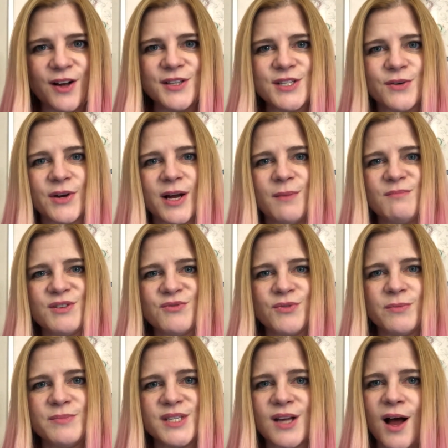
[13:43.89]
also comes
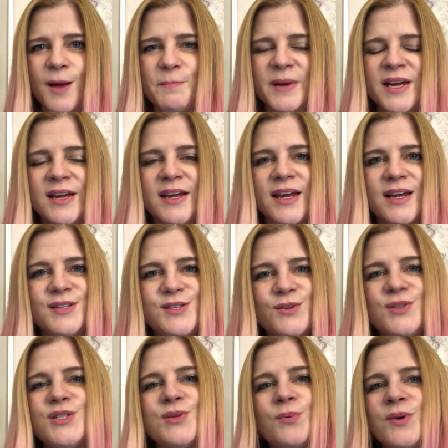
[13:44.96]
from sop, and
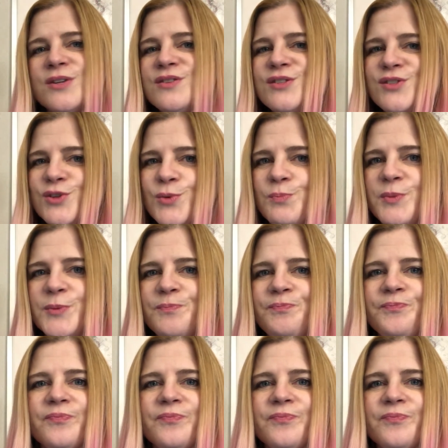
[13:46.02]
so does the word soup.